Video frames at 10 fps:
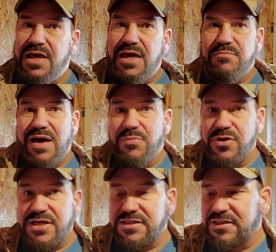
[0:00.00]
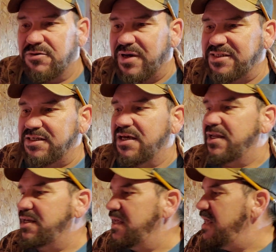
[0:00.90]
in my book, he's still my
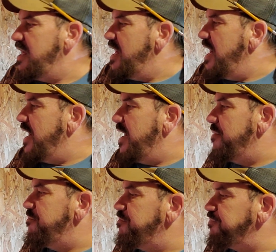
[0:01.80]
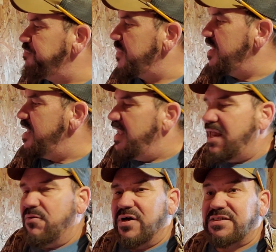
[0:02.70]
son. Um,
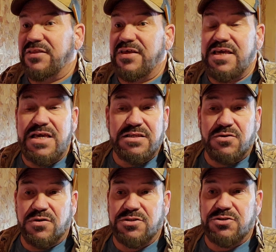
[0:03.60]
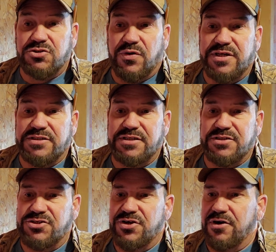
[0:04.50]
anyways, I think he's going to join us
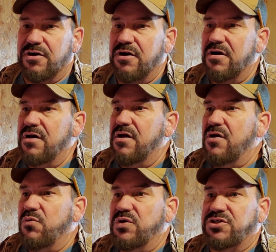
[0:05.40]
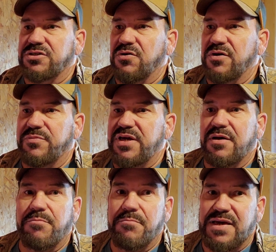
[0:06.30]
this year, which is going to be
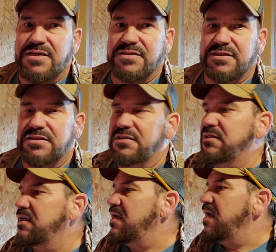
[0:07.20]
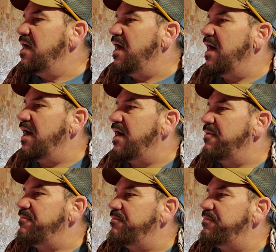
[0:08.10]
amazing.
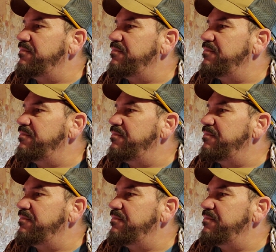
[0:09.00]
Um,